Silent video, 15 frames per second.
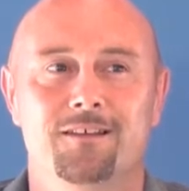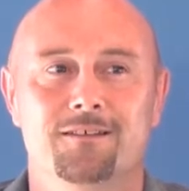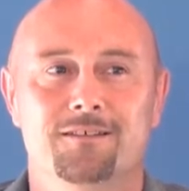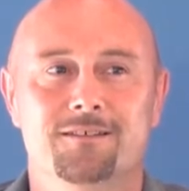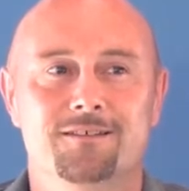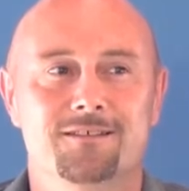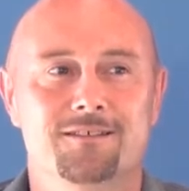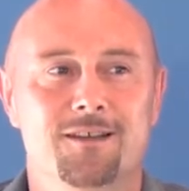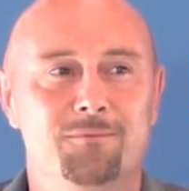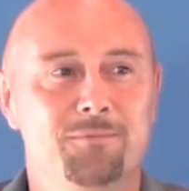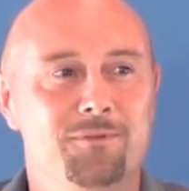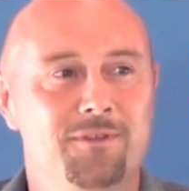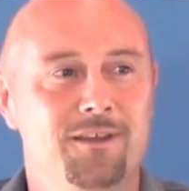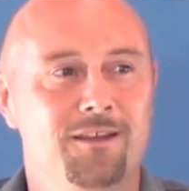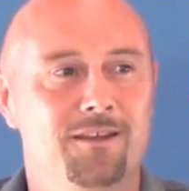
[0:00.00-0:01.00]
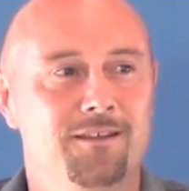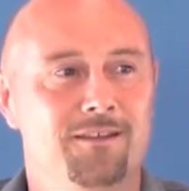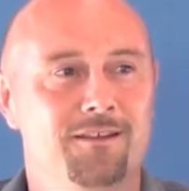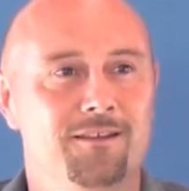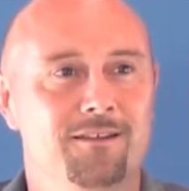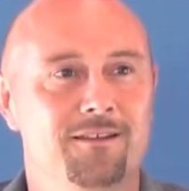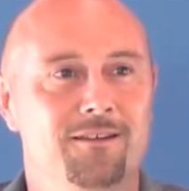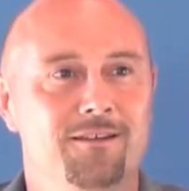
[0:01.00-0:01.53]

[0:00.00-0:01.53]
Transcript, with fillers: something